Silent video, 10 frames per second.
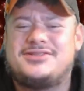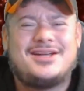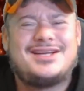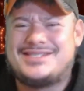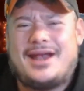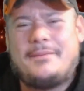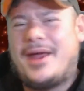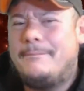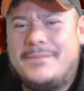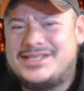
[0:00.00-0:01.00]
So, like I said, I'm
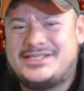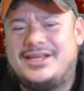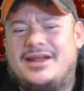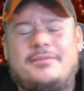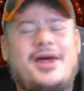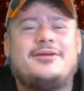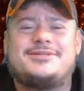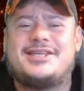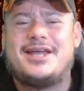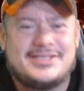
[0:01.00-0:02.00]
not missing it. I'm not
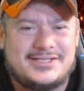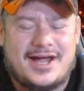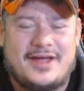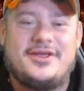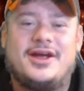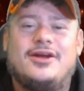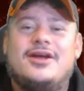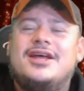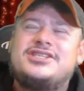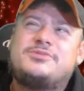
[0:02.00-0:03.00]
upset it's not there.
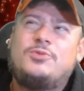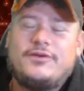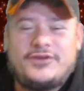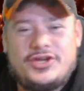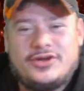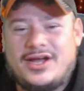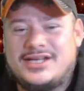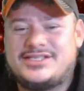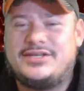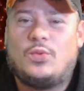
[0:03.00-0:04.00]
Just more of a
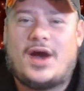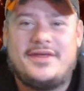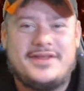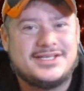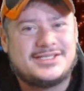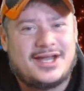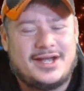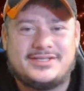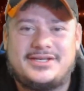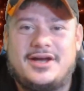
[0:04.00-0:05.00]
curiosity why they
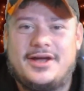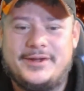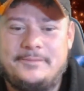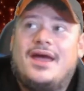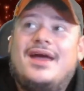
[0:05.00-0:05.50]
decided to cut it.